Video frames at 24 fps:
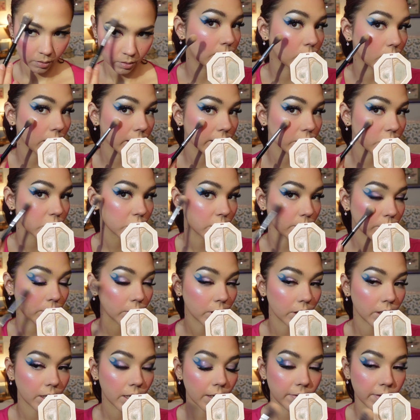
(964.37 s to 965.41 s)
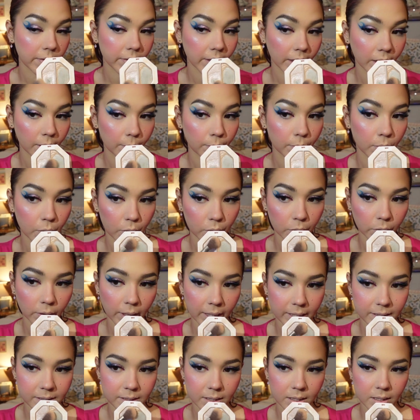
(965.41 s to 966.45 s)
Bright shimmer and then like a
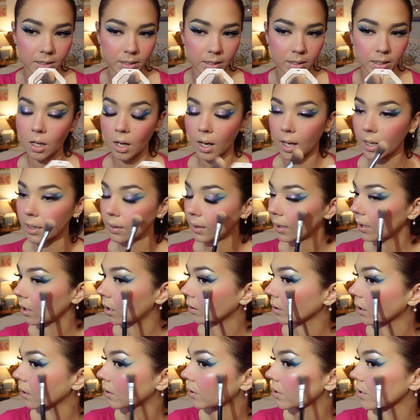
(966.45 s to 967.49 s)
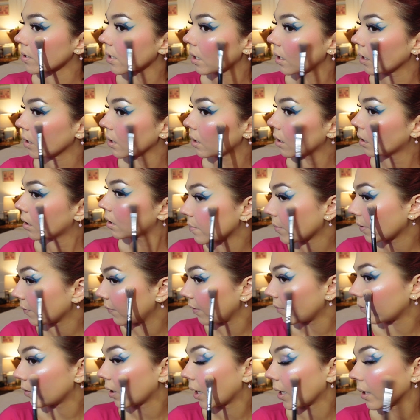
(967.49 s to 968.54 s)
pearlescent highlight on the other side. It's my
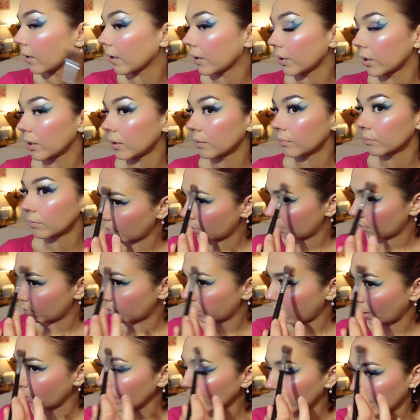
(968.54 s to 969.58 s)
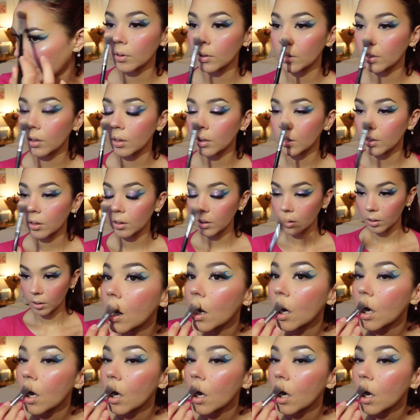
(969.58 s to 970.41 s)
favorite highlighter, probably of all time.